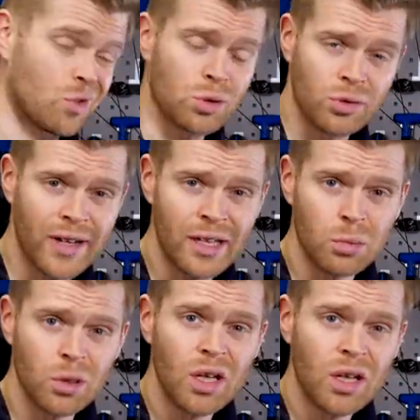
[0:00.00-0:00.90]
also
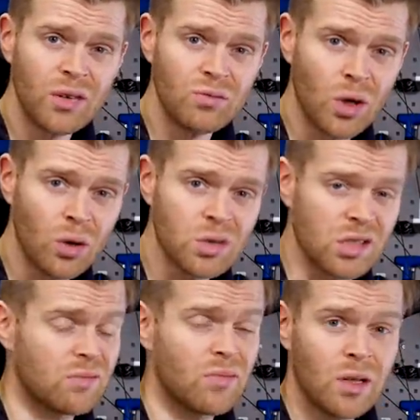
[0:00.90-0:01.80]
available in
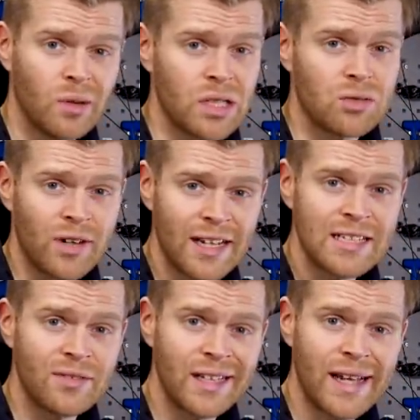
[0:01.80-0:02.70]
rolls, and well, it's
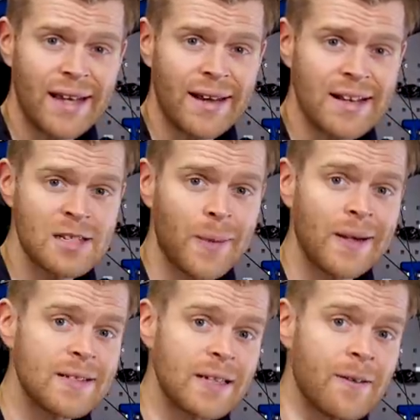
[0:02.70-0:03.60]
relatively
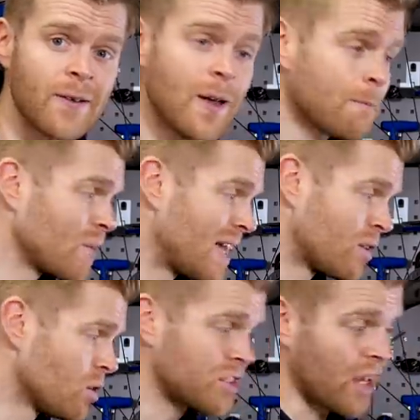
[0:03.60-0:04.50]
inexpensive.
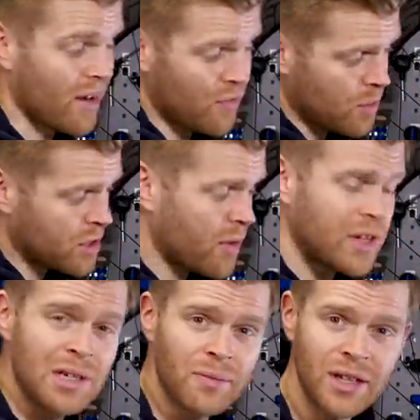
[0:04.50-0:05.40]
And also, if you were
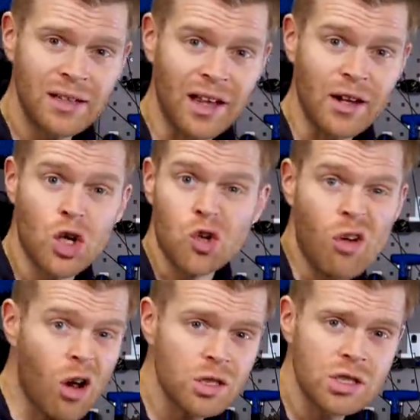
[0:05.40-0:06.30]
doing something like
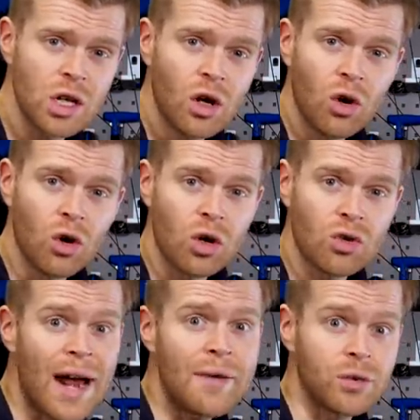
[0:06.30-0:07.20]
cross or
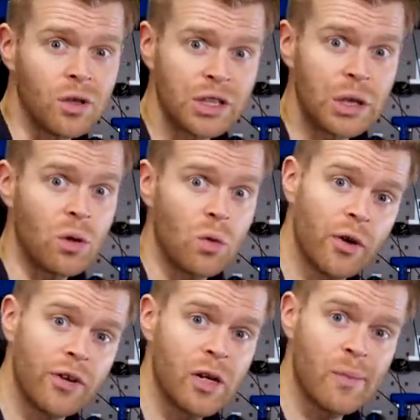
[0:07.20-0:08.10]
gravel and you were worried